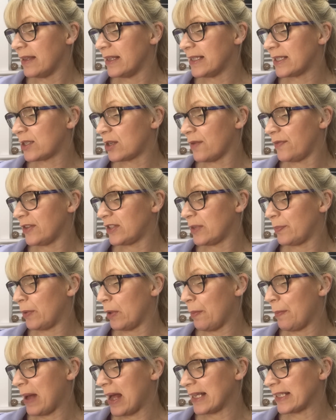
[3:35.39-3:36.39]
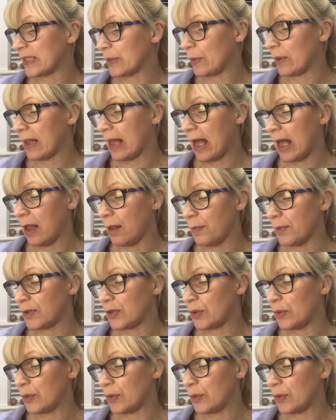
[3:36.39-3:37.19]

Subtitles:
This covetable mask will help